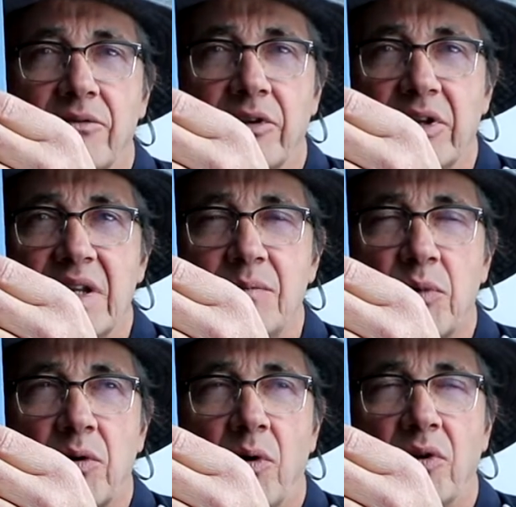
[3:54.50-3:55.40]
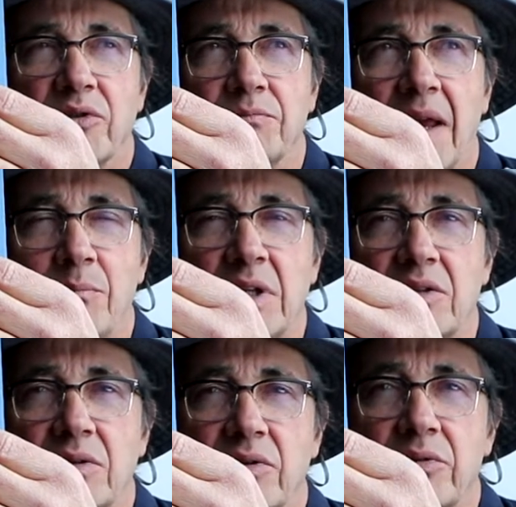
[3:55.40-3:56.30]
for the deeper holes, maybe
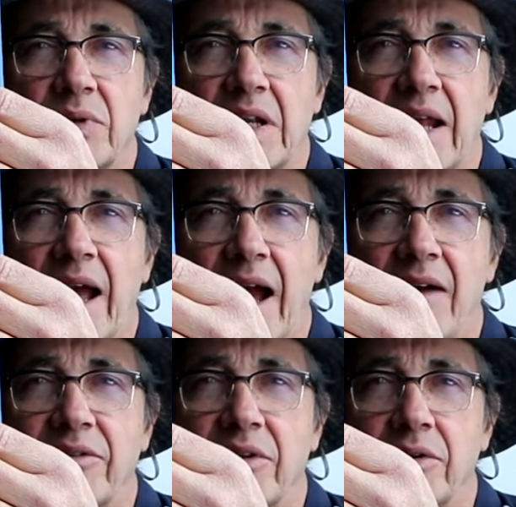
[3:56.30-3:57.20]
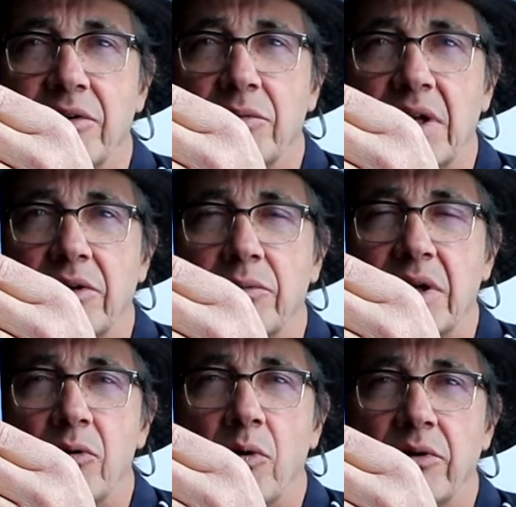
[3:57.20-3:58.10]
to three and a half to three and
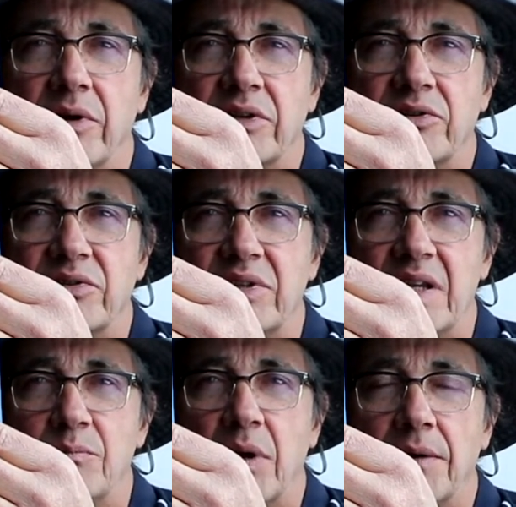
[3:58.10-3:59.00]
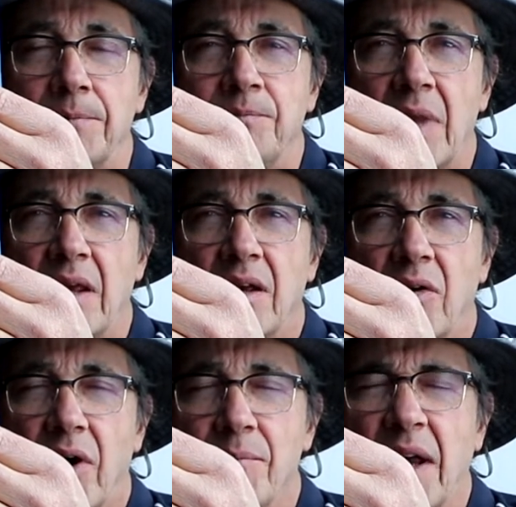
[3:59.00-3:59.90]
three quarter inches deep.
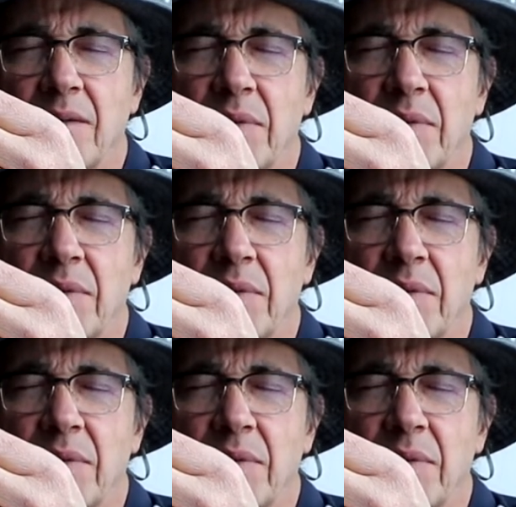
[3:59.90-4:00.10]
Or I might have